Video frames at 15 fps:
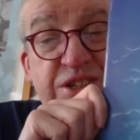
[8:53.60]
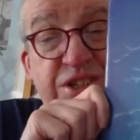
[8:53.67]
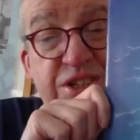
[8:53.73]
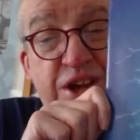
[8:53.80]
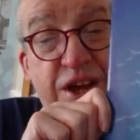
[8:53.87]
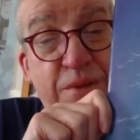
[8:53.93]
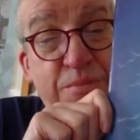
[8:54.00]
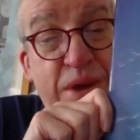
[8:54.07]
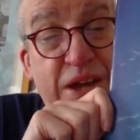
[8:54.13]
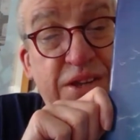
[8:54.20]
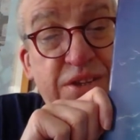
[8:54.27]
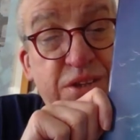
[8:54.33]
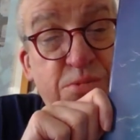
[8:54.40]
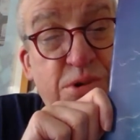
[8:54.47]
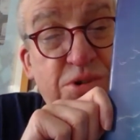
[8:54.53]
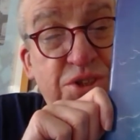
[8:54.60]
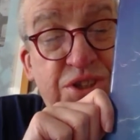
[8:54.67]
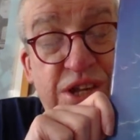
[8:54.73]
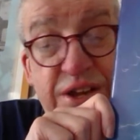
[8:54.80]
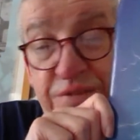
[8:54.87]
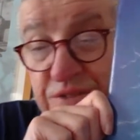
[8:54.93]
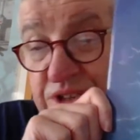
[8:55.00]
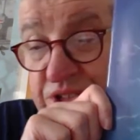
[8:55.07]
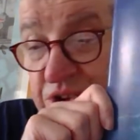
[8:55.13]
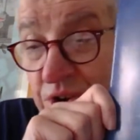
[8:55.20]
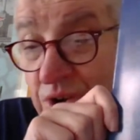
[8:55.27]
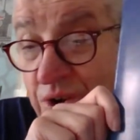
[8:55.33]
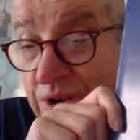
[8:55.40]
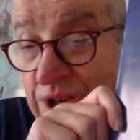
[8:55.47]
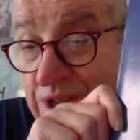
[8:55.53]
This is Iron Maiden, the World Slavery
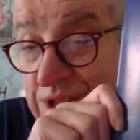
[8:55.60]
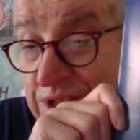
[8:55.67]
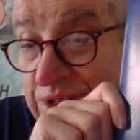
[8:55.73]
Tour.